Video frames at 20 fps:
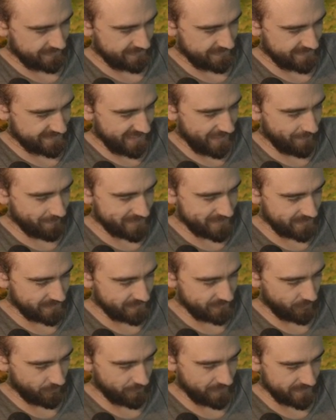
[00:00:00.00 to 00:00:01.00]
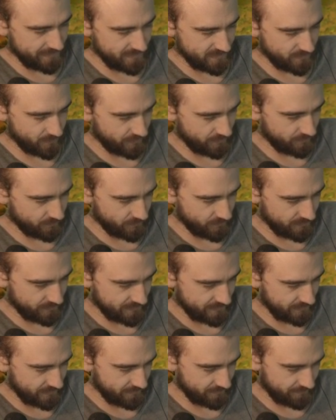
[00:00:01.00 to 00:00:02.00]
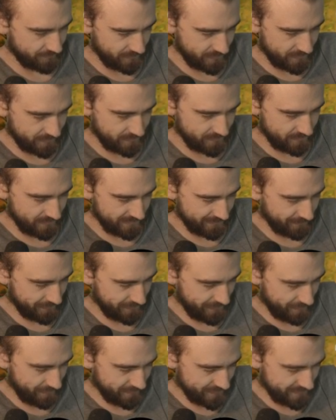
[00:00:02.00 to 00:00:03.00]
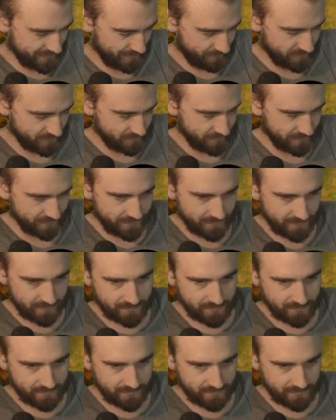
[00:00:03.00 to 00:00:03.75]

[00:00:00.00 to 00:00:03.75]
Establishing dominance is what I want to say, but became establishment.